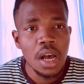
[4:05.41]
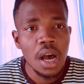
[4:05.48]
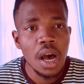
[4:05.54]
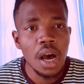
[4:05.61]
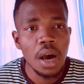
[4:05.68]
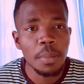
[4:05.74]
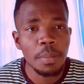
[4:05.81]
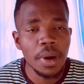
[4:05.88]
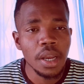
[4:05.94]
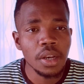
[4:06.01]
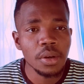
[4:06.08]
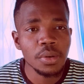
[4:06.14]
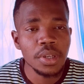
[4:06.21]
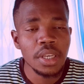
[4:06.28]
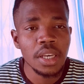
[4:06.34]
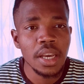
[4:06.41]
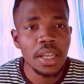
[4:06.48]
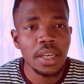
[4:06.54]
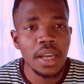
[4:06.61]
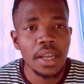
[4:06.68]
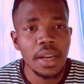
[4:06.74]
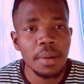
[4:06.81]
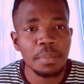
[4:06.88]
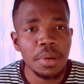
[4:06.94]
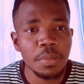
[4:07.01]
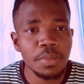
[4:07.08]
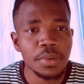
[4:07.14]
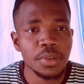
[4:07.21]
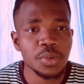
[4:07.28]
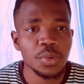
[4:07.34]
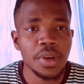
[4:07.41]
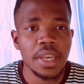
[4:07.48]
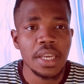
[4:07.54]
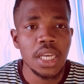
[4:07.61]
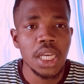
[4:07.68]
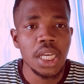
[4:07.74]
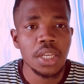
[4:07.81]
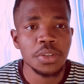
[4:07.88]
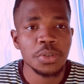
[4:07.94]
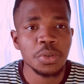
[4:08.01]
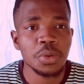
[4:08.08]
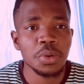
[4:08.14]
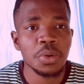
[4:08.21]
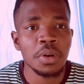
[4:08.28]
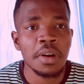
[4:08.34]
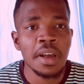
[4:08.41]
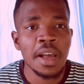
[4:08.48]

uh, by looking at other people's work so